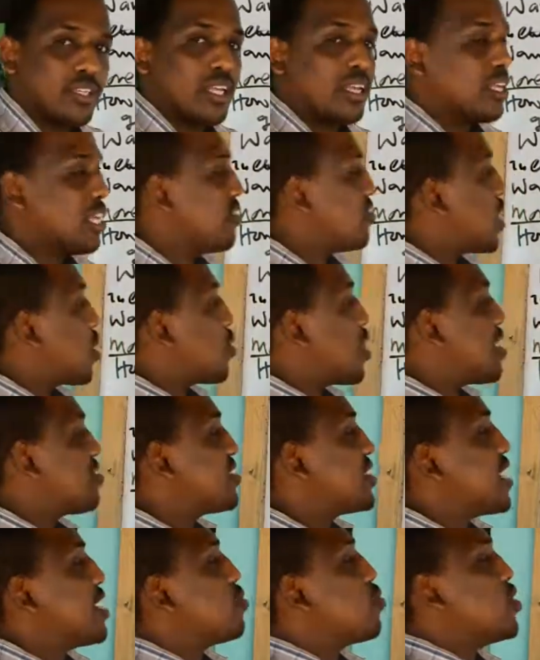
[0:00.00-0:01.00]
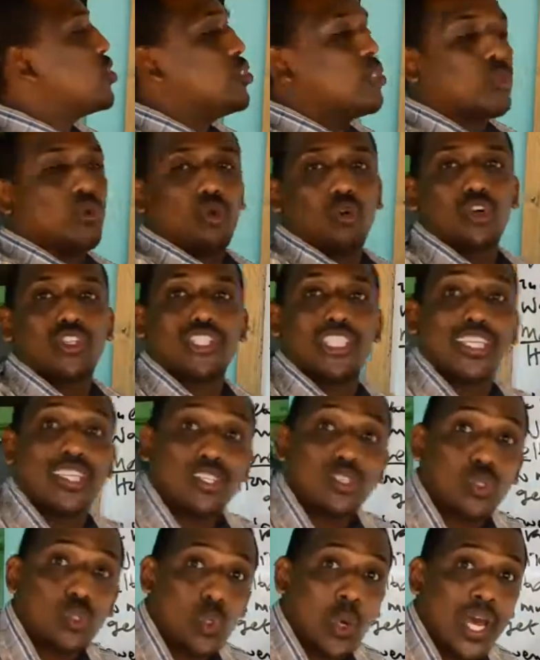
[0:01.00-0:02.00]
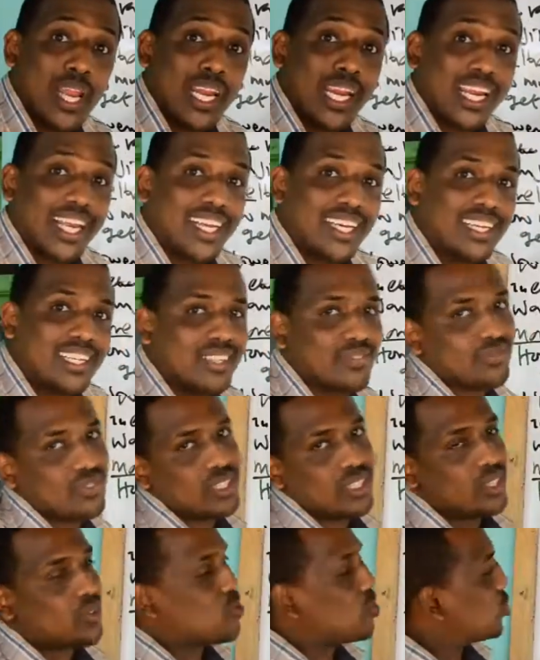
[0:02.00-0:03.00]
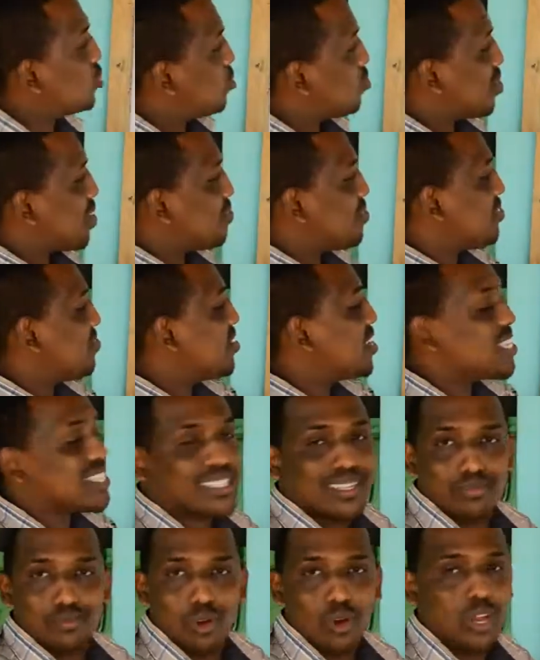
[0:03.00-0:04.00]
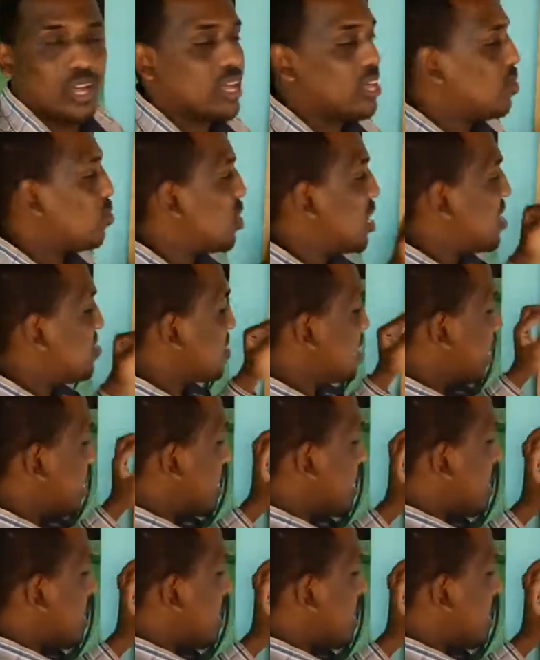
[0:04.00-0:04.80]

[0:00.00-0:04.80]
If they will have said Wanjiku got shillings 200, question will have been very simple. Will have said